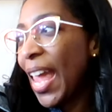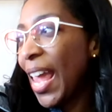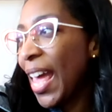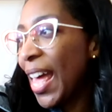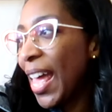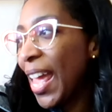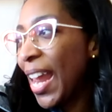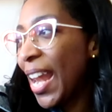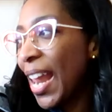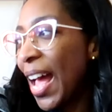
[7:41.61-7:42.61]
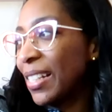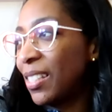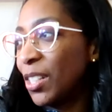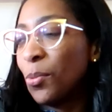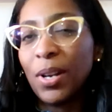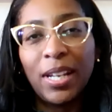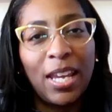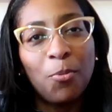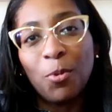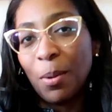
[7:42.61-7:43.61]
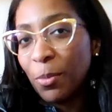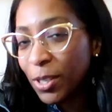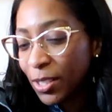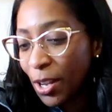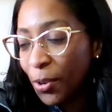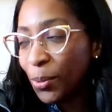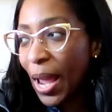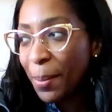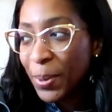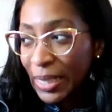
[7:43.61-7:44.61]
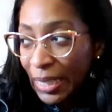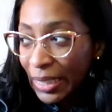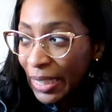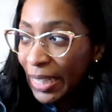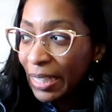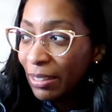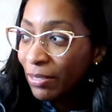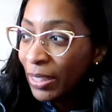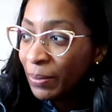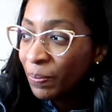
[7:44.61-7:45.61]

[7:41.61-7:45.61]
And I still want to get one more tote, I believe.